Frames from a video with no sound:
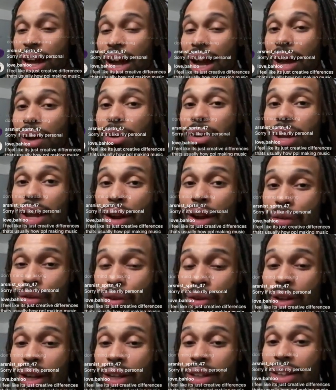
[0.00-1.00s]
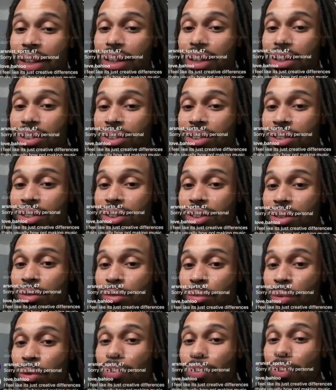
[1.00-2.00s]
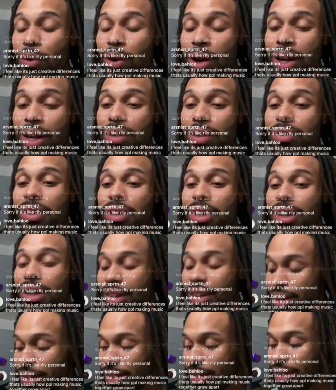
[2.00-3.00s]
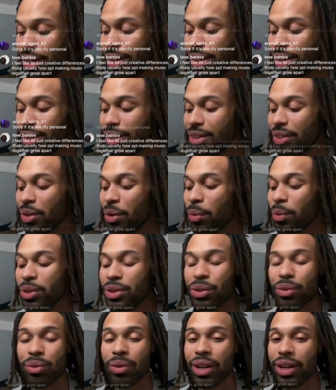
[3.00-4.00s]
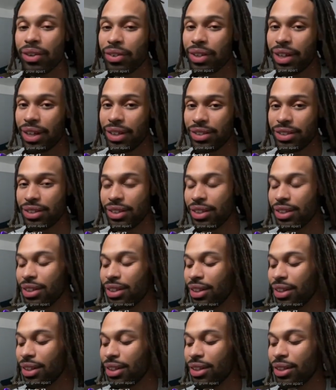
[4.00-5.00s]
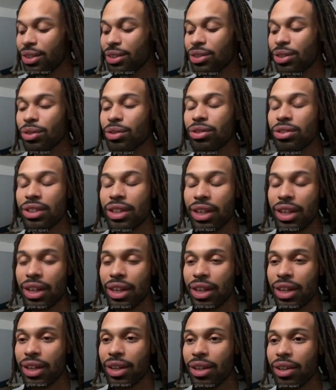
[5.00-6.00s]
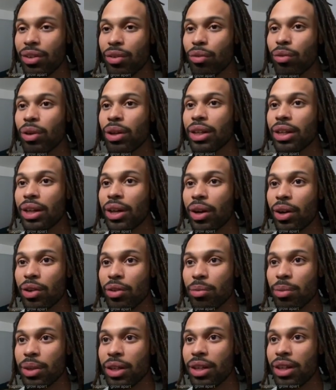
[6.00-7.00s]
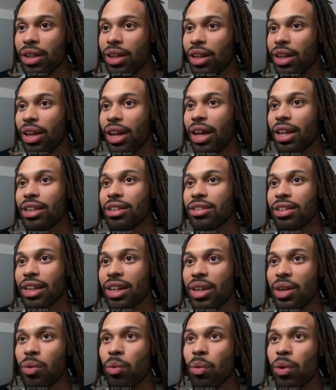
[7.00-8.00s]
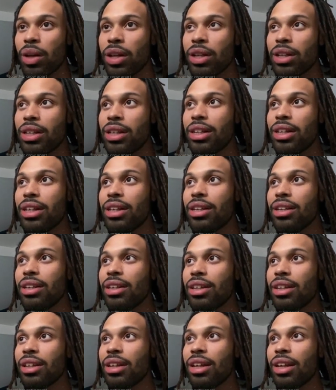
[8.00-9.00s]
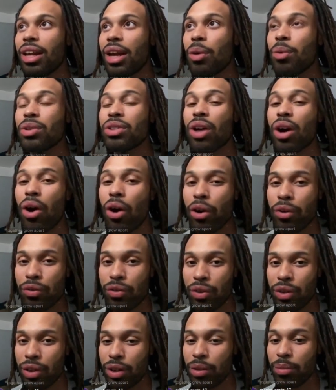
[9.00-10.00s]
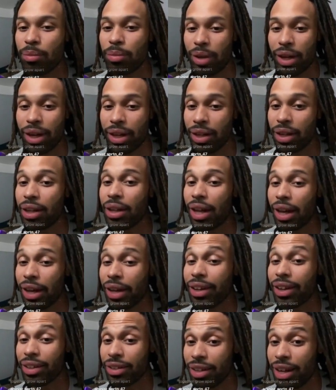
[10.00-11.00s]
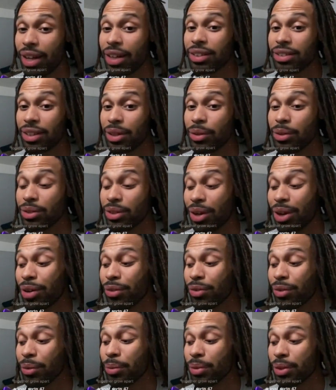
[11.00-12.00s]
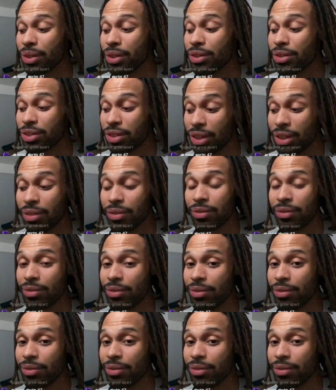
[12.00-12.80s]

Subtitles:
I never liked the industry before I even, was around that shit. So seeing it really hurt me. And it's like it was hard for him. I could acknowledge that it was hard for him because shit,